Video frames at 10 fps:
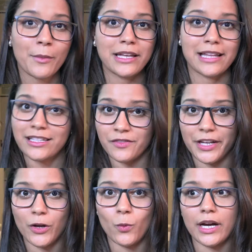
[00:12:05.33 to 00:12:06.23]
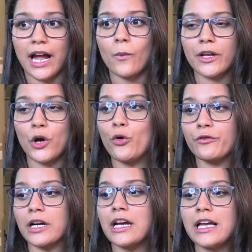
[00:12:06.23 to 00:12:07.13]
my last video where I went
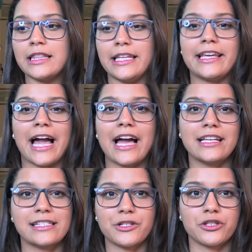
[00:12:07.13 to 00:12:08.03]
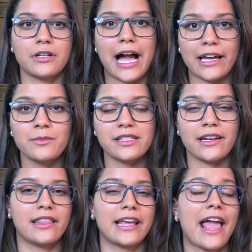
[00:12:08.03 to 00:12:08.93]
over the cat essential items that
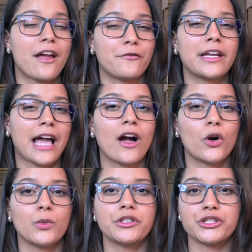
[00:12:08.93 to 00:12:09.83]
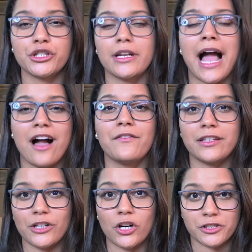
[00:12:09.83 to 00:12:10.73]
I think every cat owner should have in
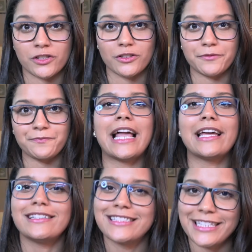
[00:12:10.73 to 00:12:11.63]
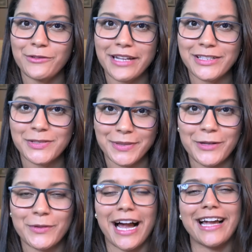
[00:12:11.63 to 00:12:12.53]
their arsenal. And I'll see you next
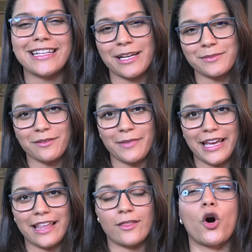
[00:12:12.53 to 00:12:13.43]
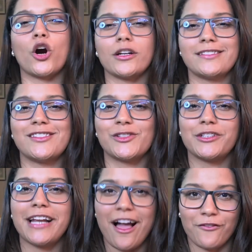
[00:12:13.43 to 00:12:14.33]
week where I attempt to bake the hardest
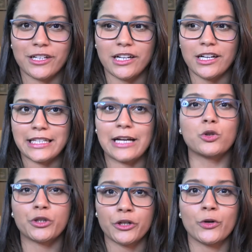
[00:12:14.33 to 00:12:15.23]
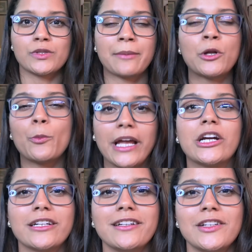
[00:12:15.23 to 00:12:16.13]
dessert ever. Now, Lord knows I'm no
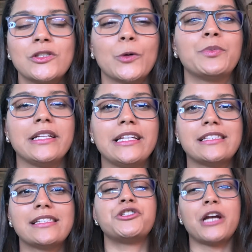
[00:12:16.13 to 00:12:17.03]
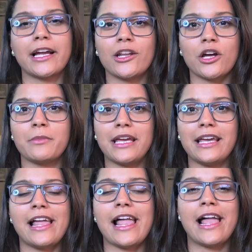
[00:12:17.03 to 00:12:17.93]
baker, so please check in on
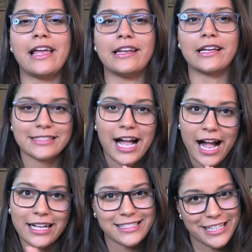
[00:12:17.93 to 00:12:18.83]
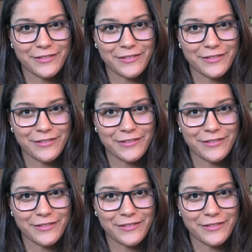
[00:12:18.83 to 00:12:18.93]
me, and I'll see you